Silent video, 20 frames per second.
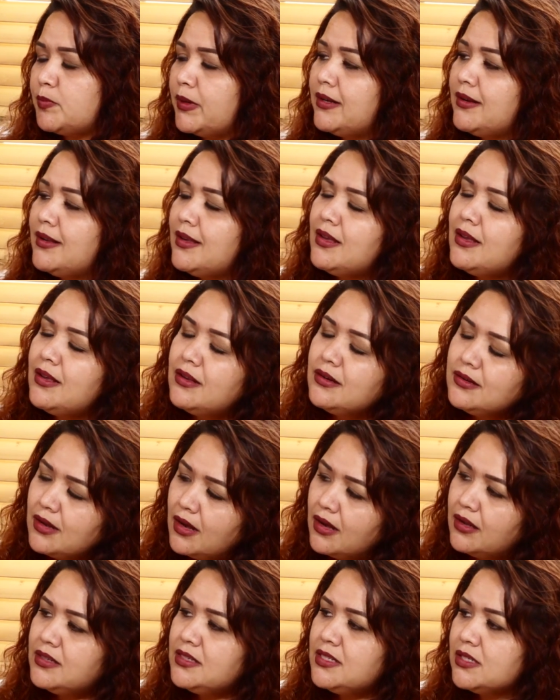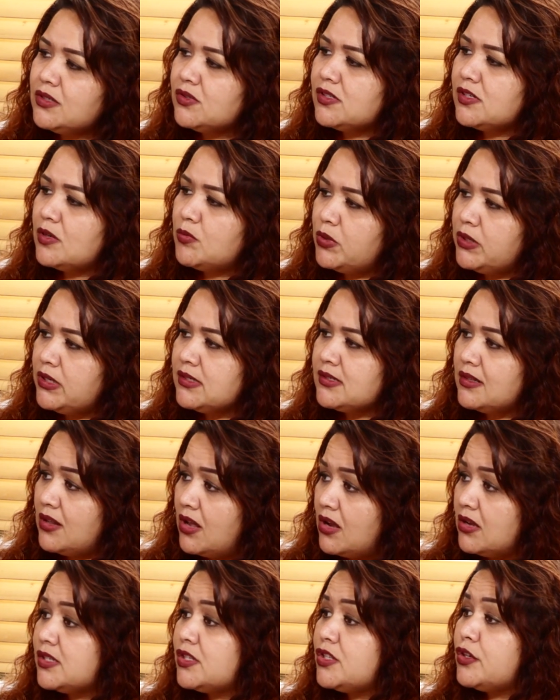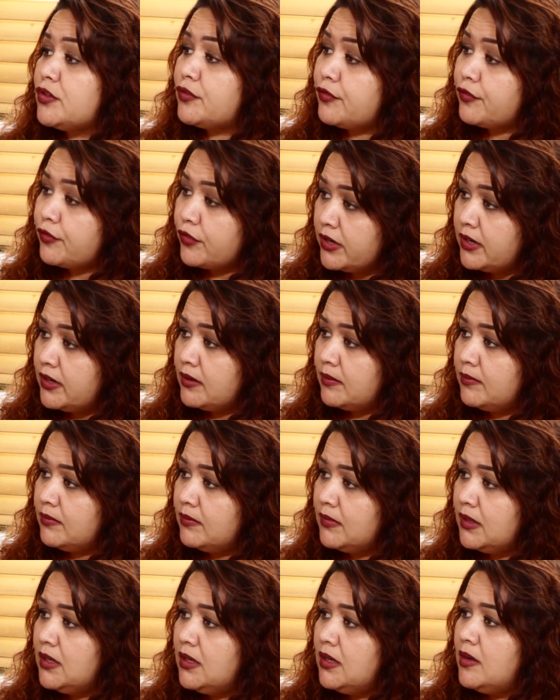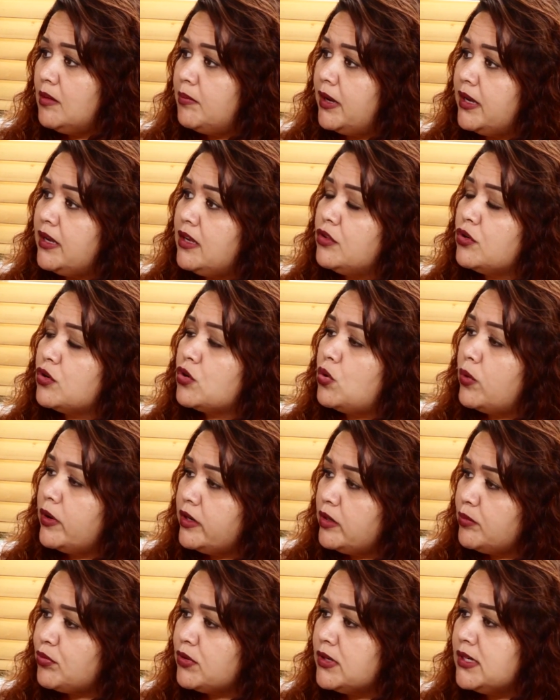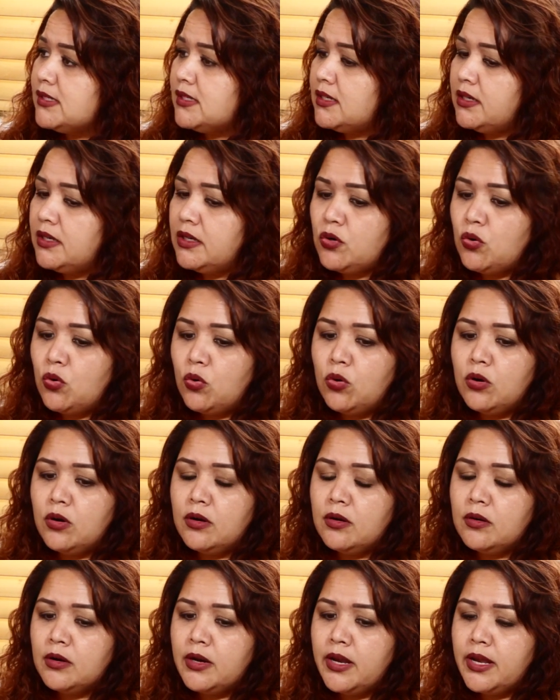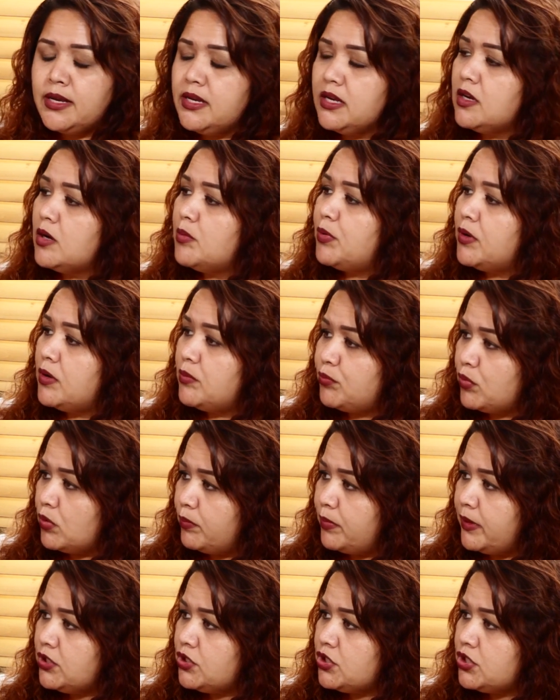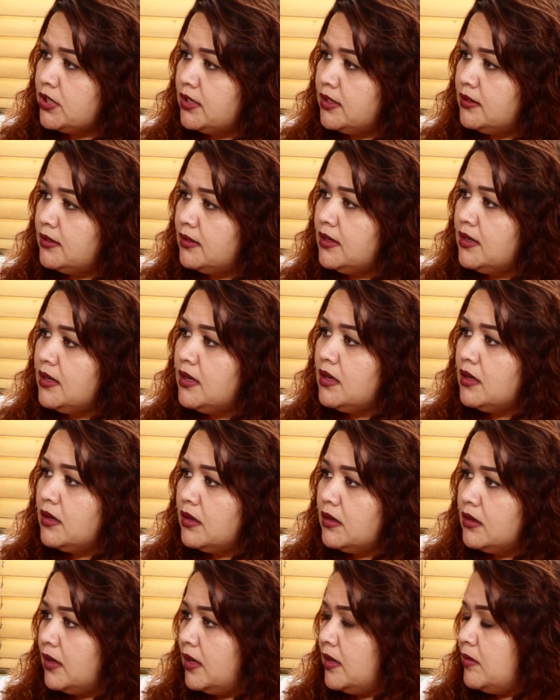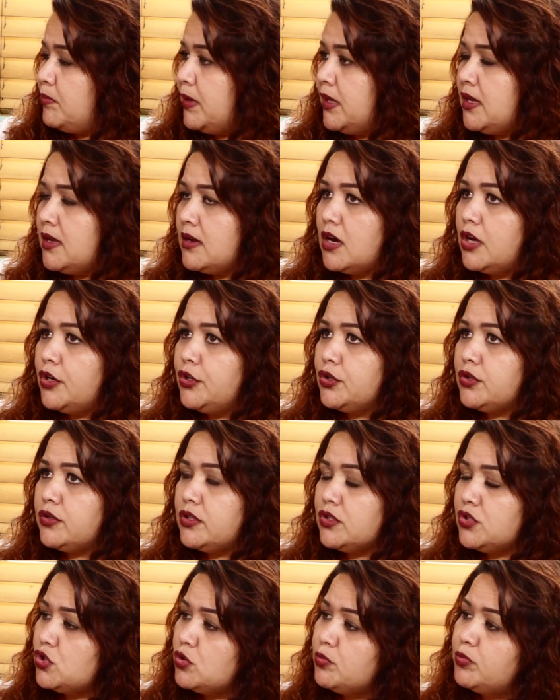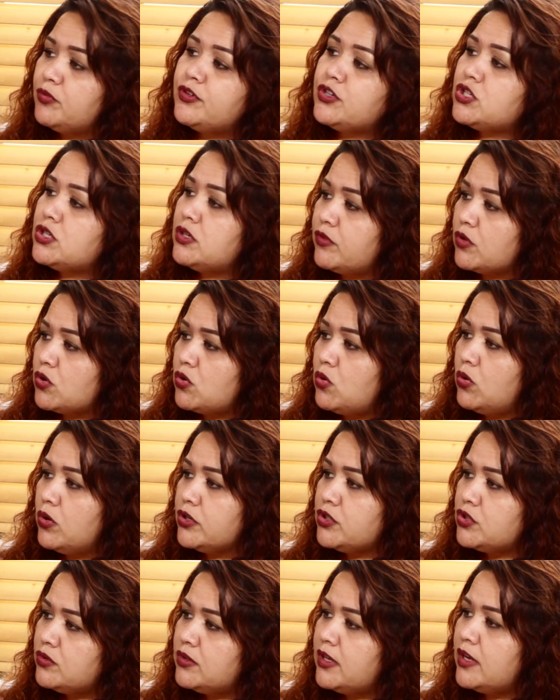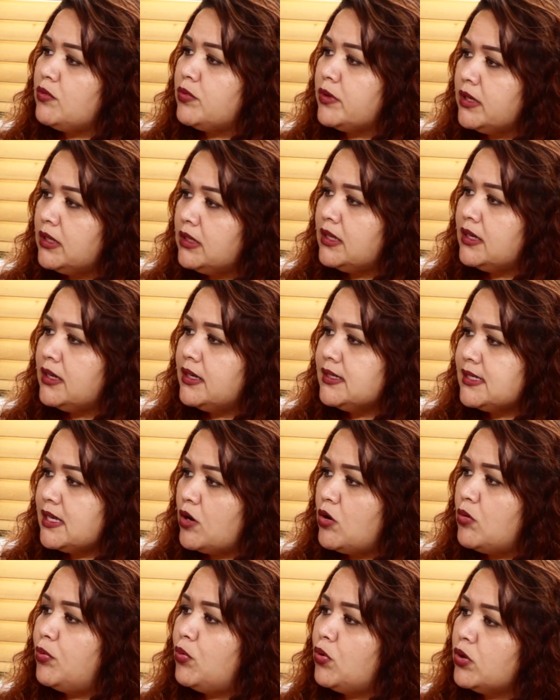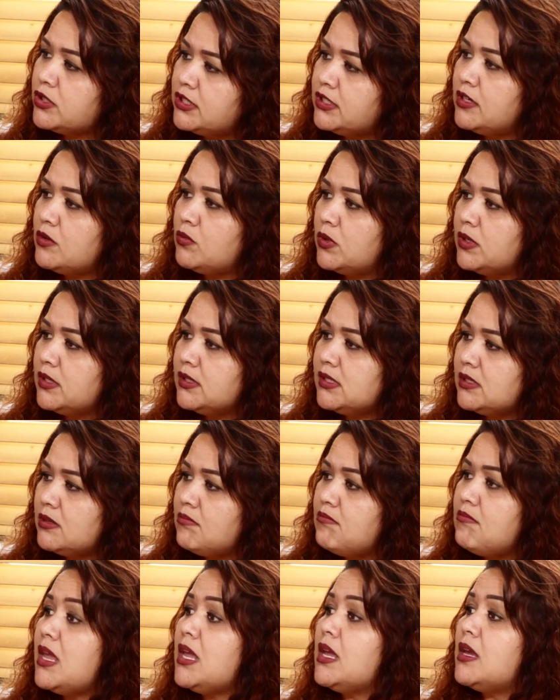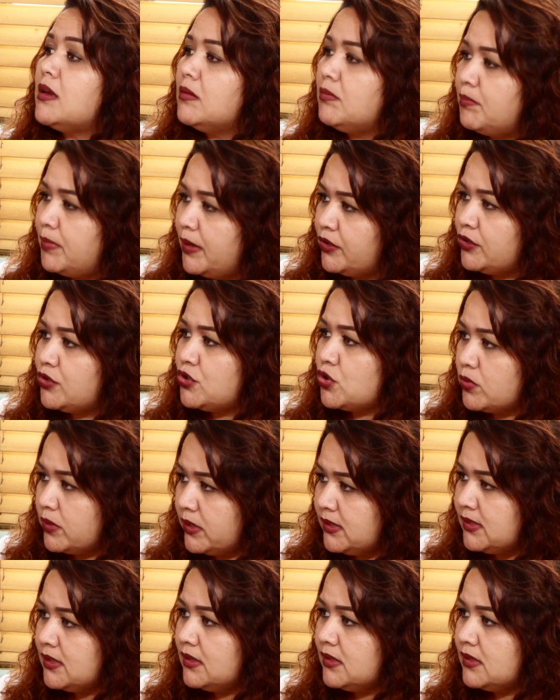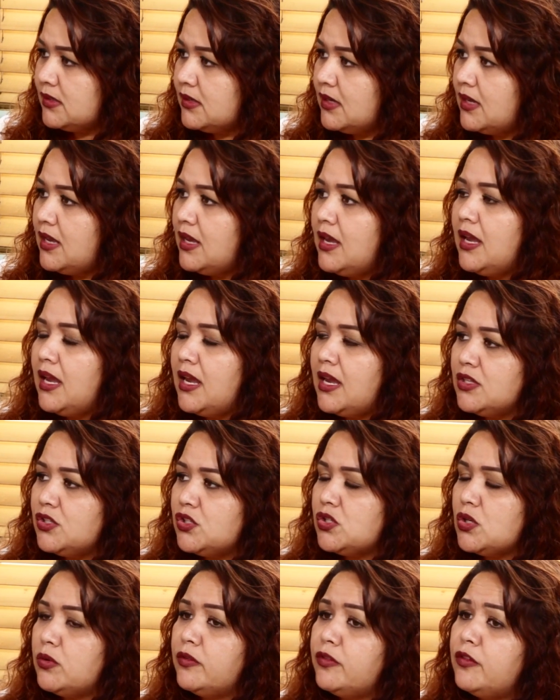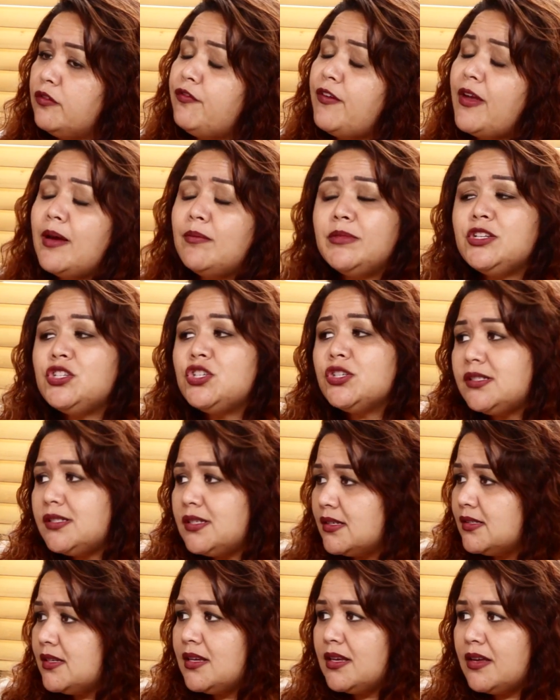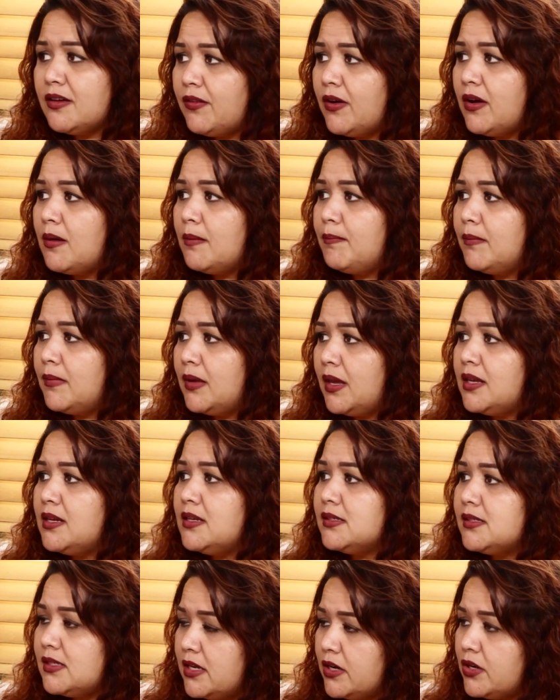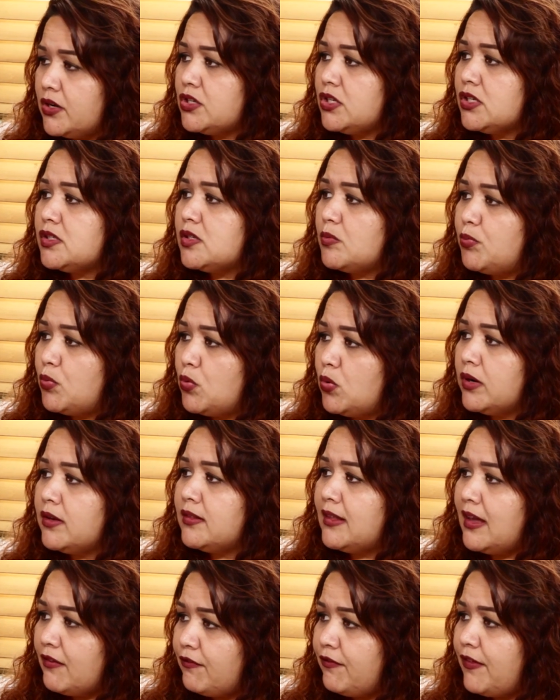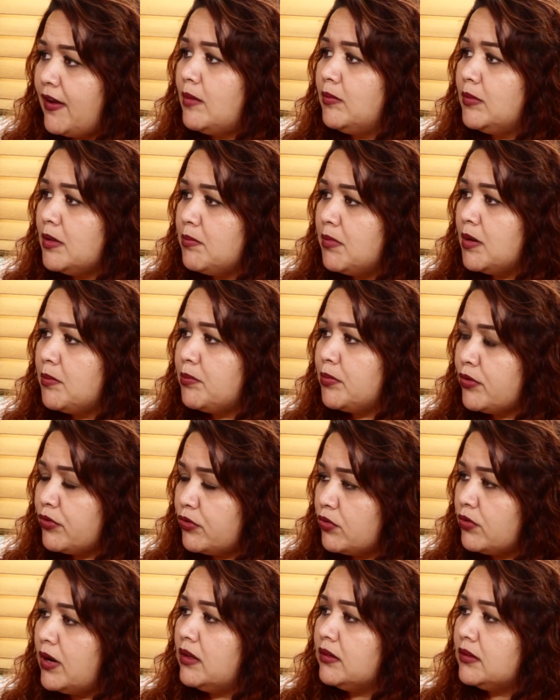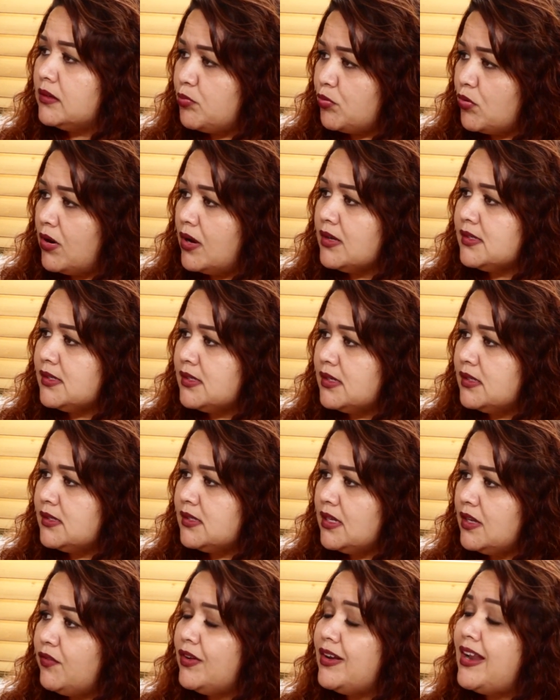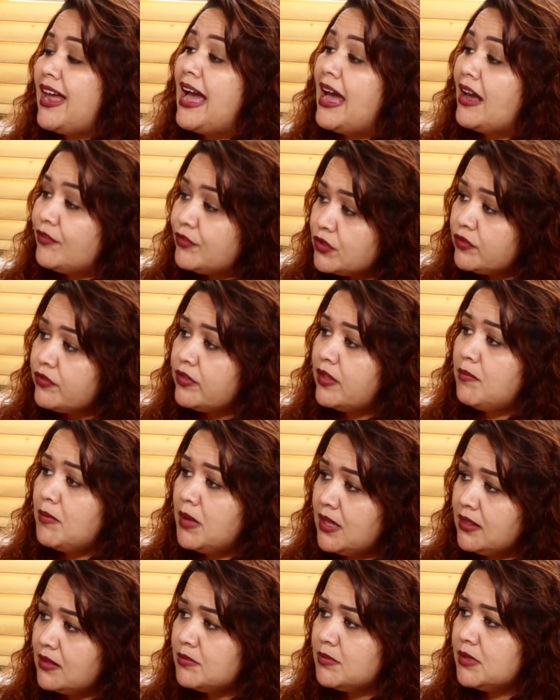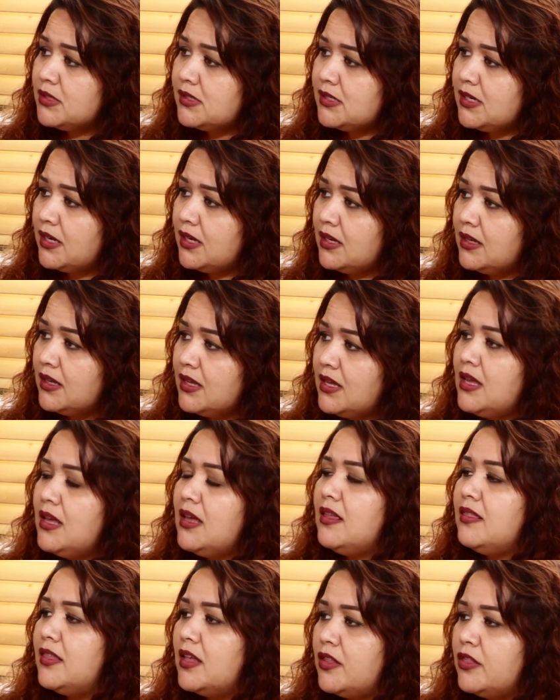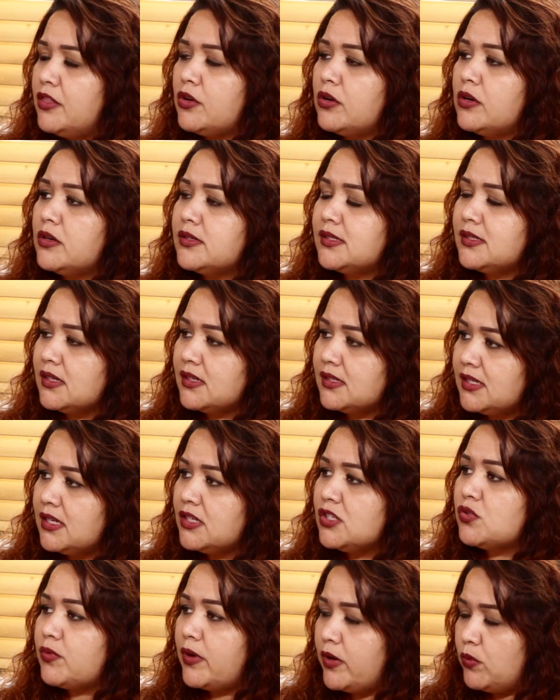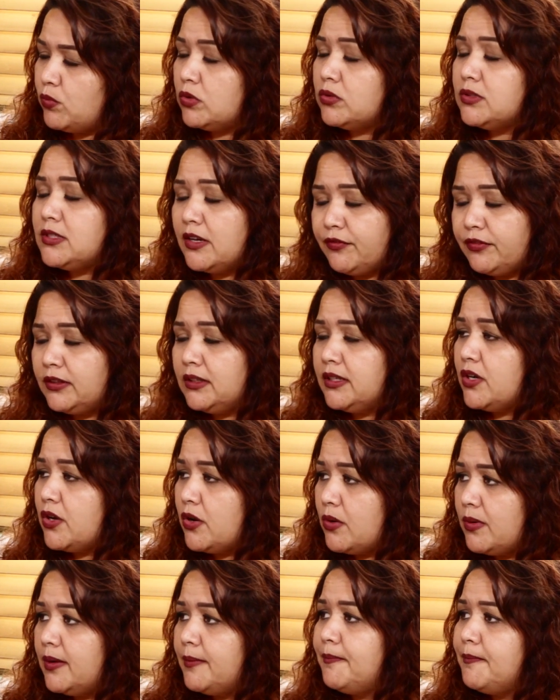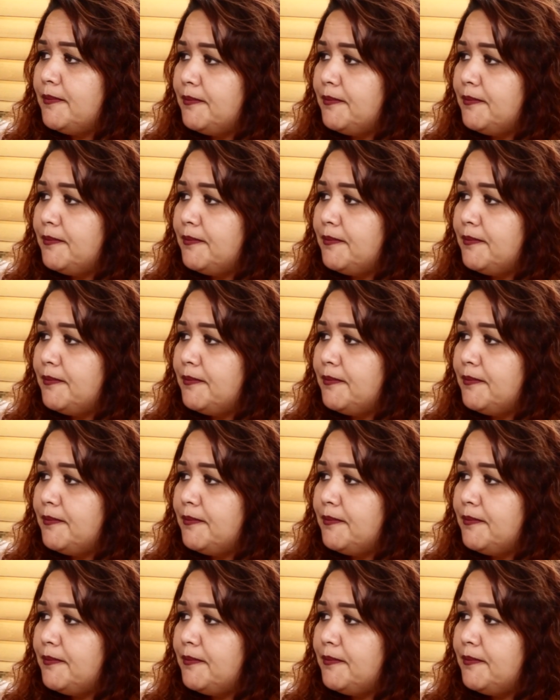But not until someone has lost their freedom by either going to prison or ending up on probation and being under the supervision of the court do they realize how important it was to make better mm-hmm. choices. Mm-hmm. And so if the family just doesn't give up and is there to support that family member throughout the process, even after they made the mistake, then their success rate will definitely go up.